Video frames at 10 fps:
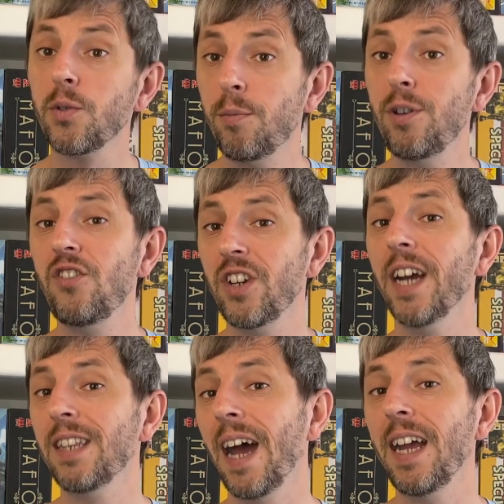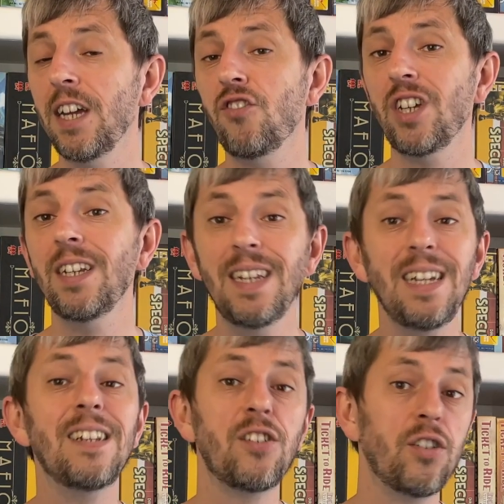appreciate that AEG
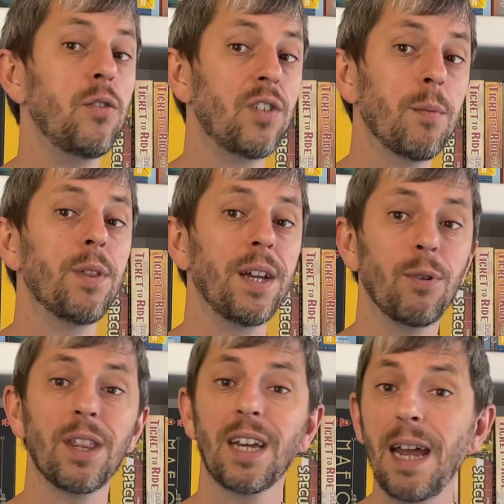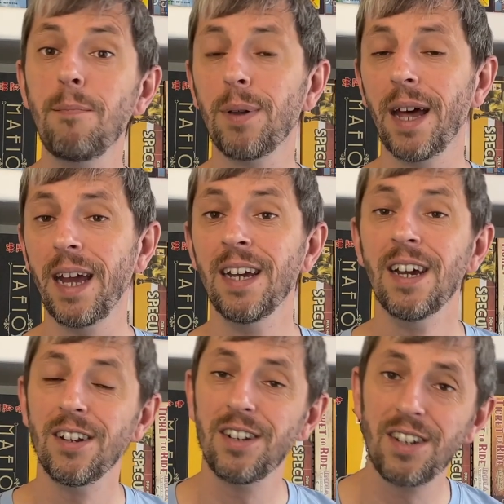needed to do something with the gameplay
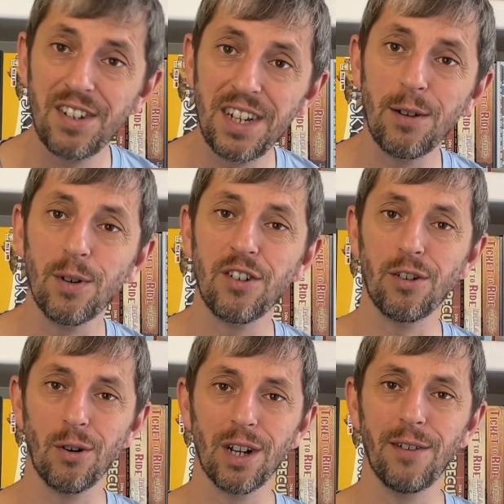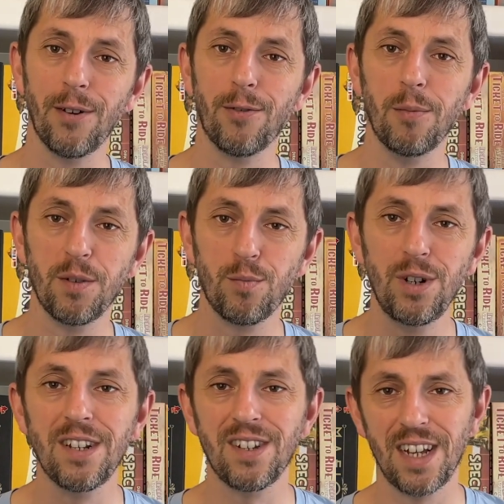to distinguish Dog Lover from its
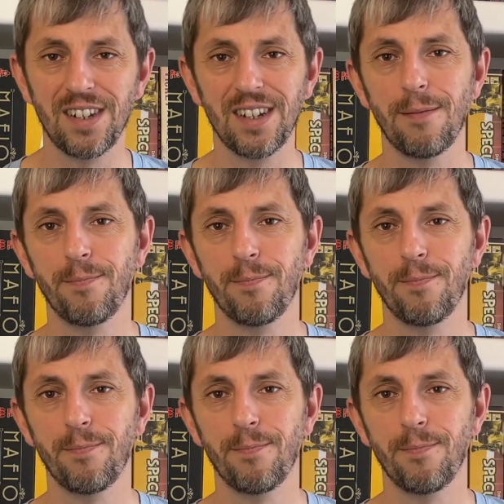predecessor.